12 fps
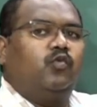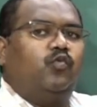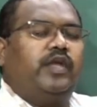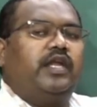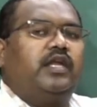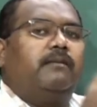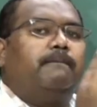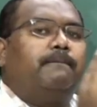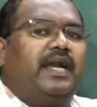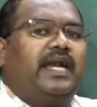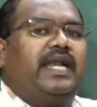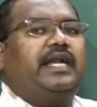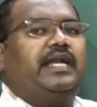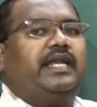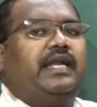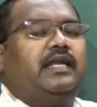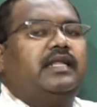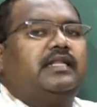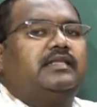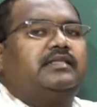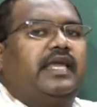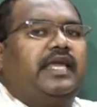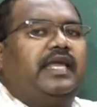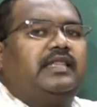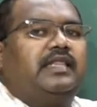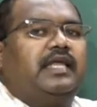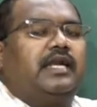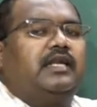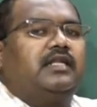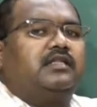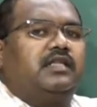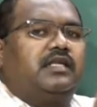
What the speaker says: we predict it saying that